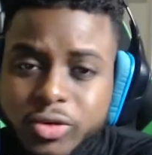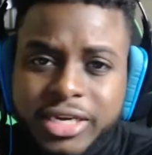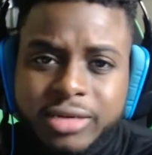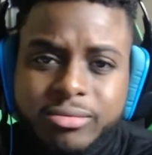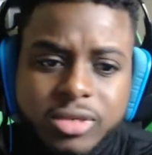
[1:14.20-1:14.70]
2
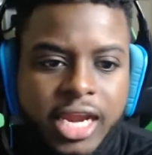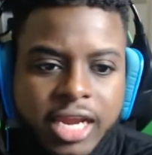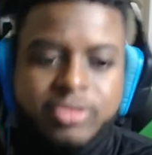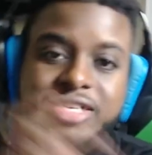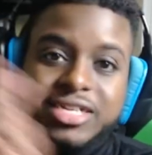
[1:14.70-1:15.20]
a.m and
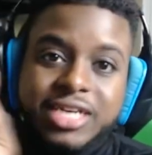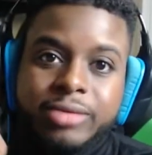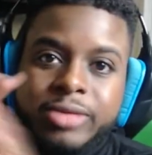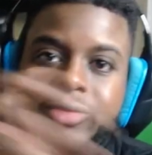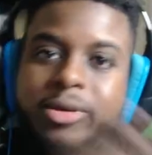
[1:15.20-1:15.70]
he was a
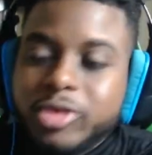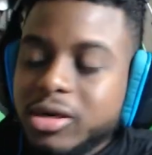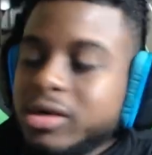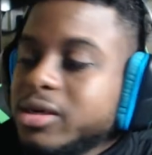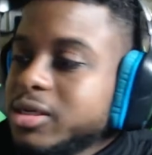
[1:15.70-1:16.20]
diamond
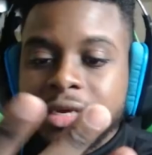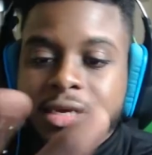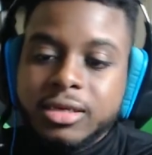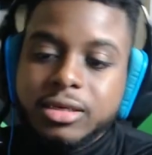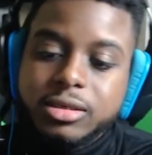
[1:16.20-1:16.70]
member
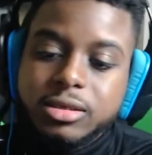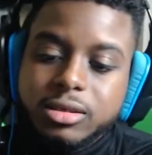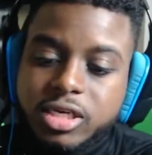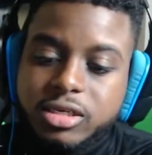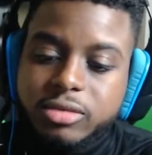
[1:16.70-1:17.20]
and
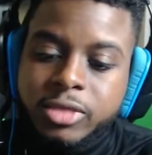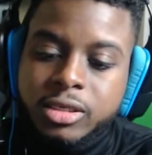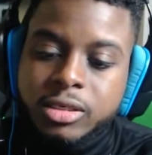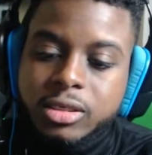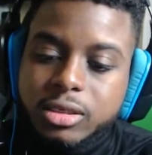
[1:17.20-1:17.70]
checked him
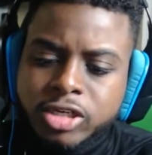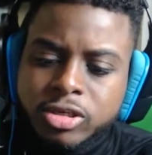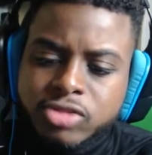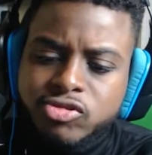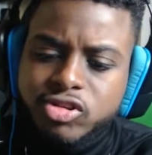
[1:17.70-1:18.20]
in mind
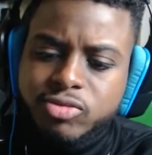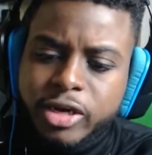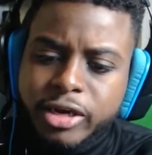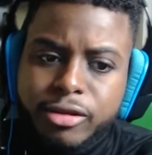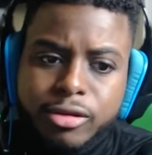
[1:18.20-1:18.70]
you this was
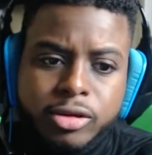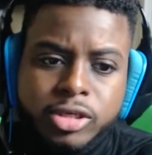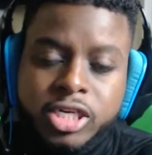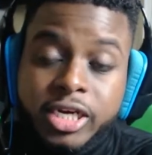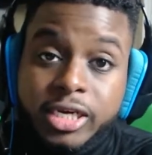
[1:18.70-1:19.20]
my
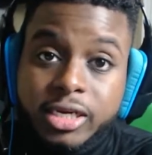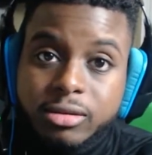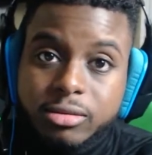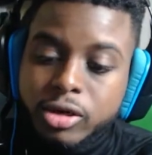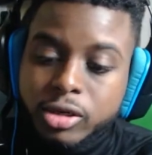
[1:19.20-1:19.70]
third
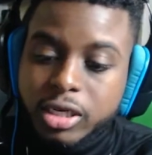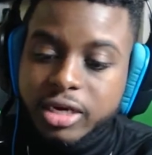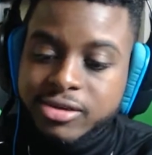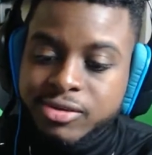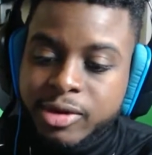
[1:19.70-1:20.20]
check-in third
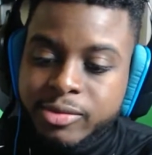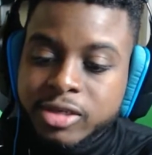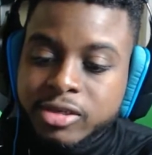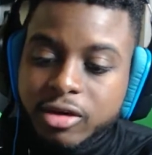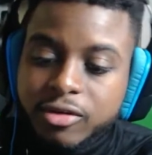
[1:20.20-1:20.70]
i was by
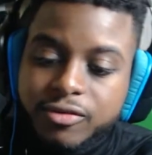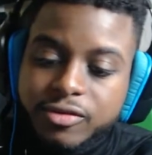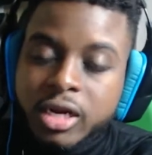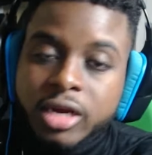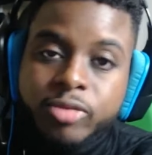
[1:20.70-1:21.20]
myself
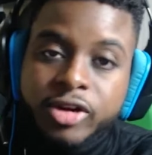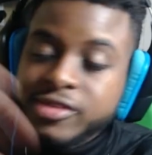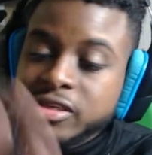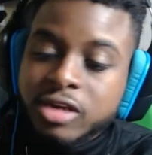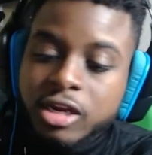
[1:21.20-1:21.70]
i already had
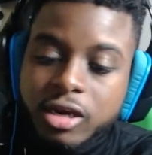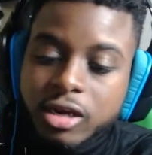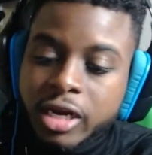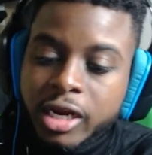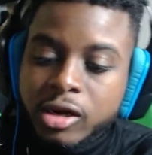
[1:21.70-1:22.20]
previous night
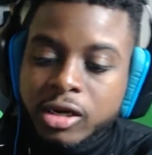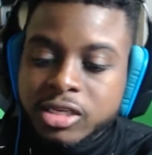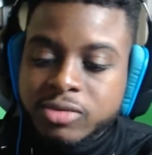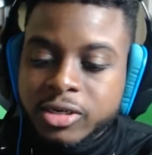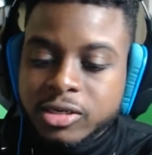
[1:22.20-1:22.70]
night audit
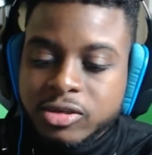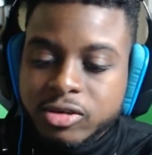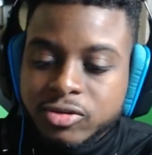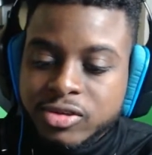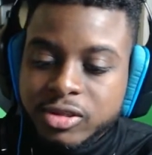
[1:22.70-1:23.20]
experience
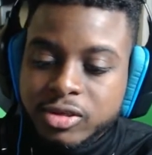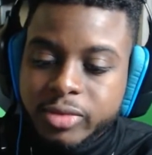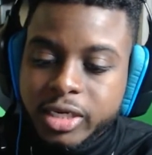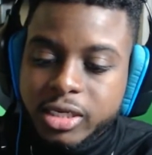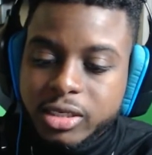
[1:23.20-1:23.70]
so it wasn't too
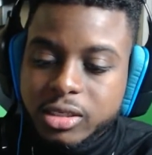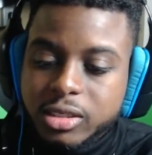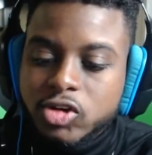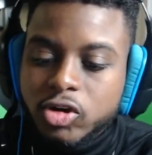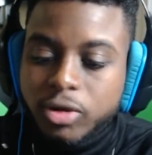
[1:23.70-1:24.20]
bad
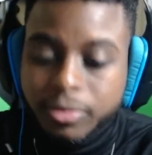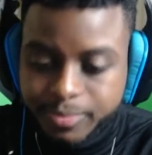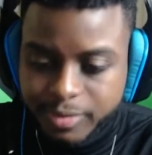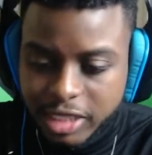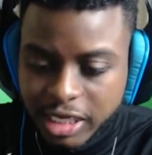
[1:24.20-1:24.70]
so
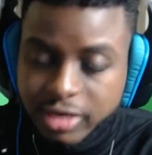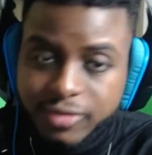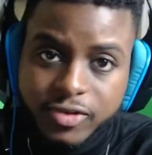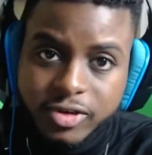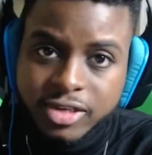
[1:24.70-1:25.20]
thanked
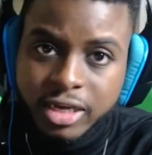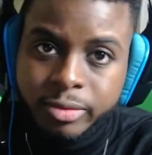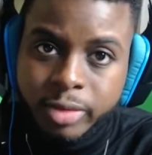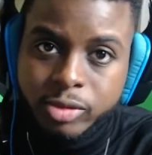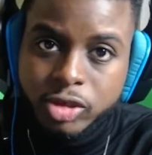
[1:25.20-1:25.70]
him for his
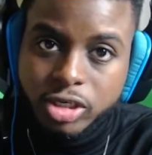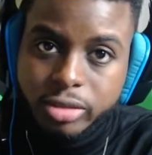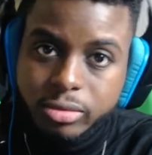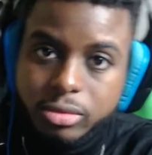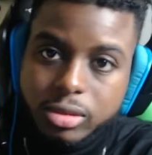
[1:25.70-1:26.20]
diamond
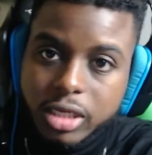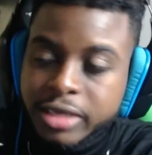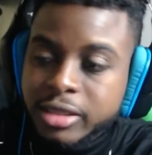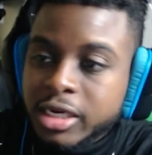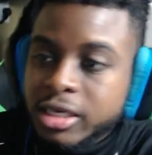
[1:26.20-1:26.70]
membership
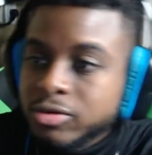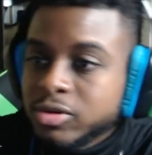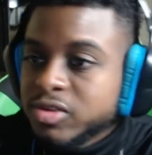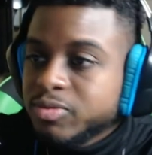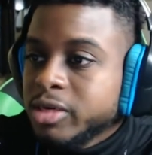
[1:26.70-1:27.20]
and then he
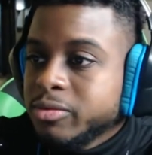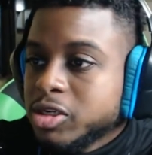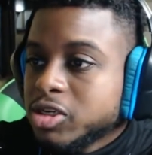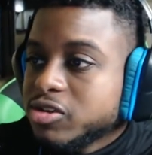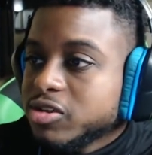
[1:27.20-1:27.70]
was pretty
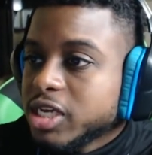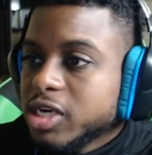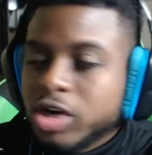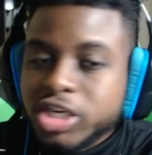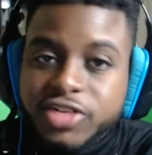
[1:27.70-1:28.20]
much just
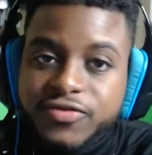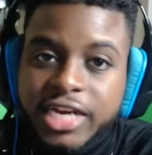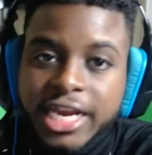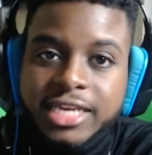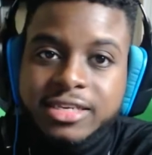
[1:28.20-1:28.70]
like, "Aren't you
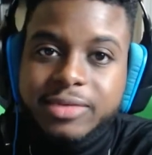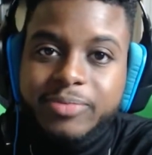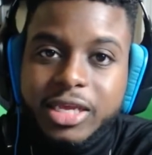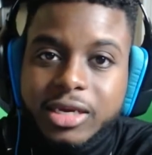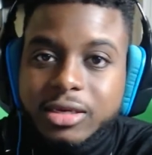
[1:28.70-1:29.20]
forgetting
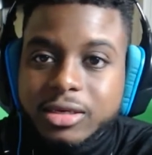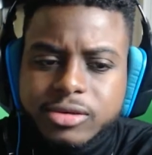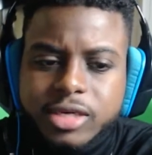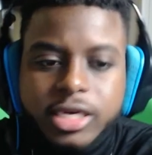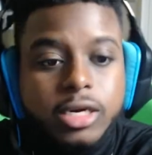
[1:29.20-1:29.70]
something?" I
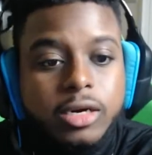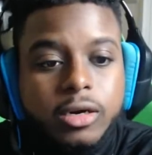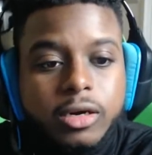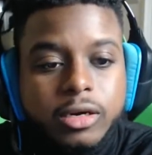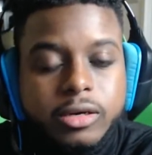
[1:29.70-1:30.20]
was like,
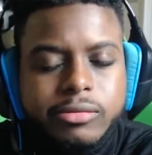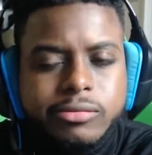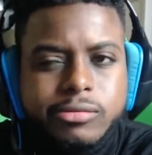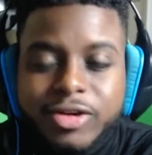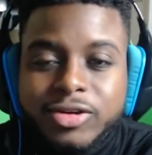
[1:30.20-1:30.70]
um,
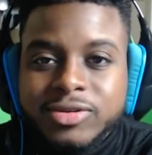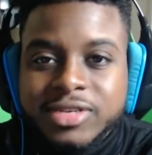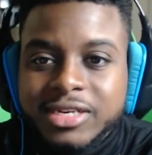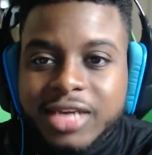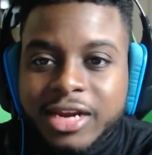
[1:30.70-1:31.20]
"I knew he
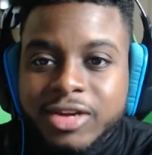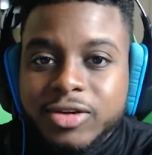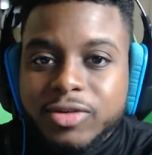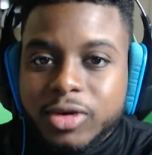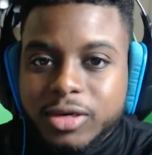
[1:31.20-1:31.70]
was gonna. I knew
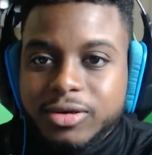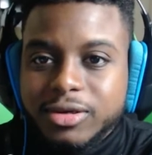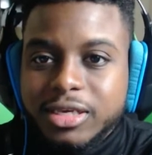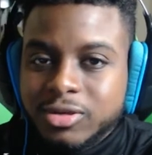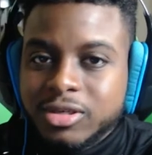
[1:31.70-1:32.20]
he
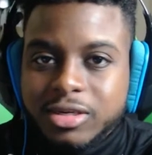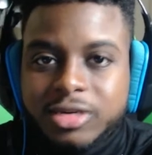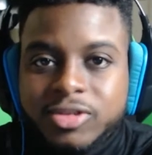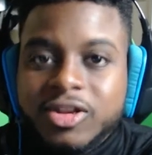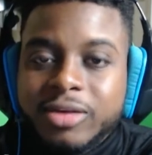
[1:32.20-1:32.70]
wanted was good.
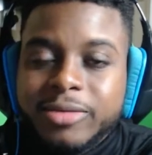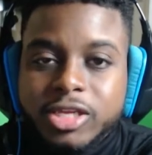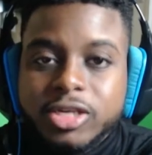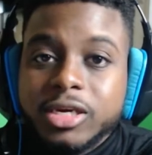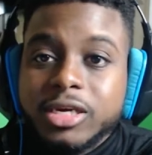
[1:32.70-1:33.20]
He was talking
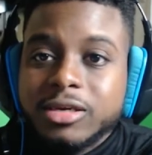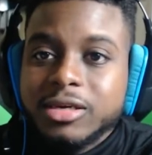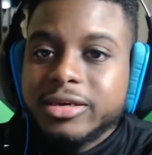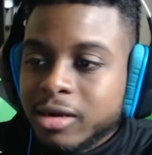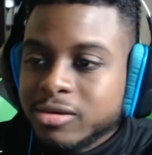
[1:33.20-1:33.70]
about the cookie,
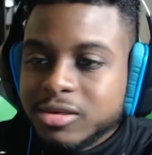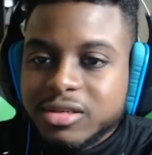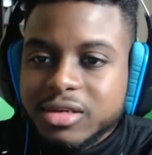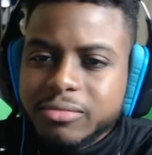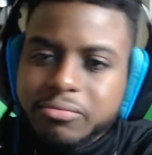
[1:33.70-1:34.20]
and I was
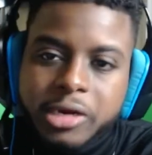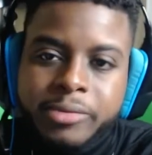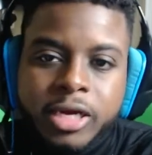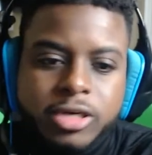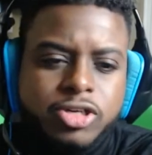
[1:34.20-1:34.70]
just like,
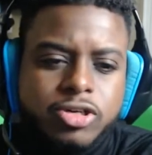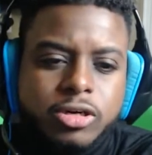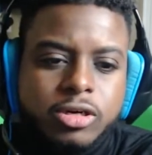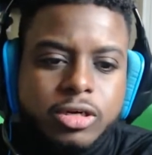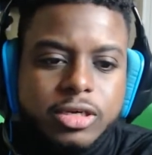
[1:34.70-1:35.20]
"I'm not
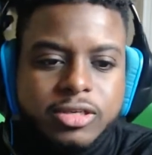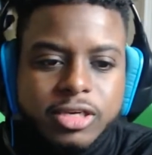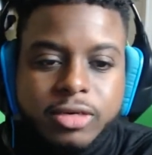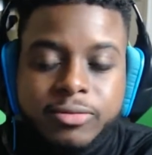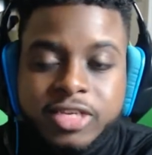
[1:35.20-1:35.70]
sure." He's
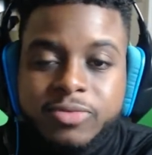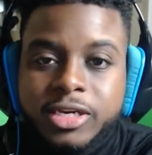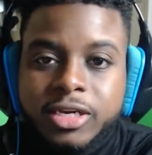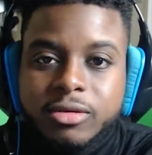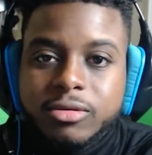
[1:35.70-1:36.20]
like, "You must
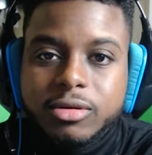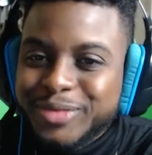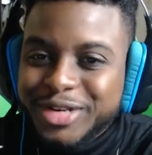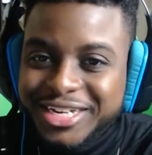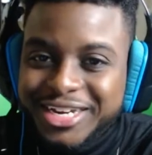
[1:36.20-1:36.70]
be new."
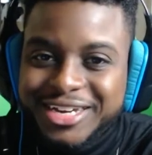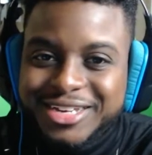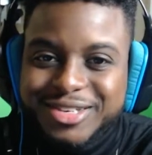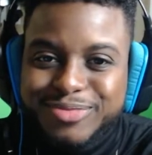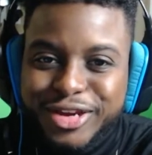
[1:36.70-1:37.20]
I'm like,
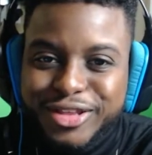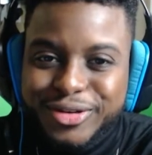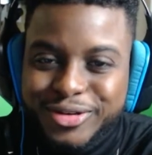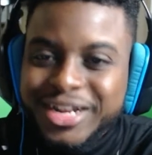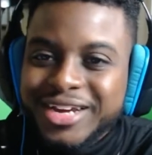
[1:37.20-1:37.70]
"Yeah, it's my third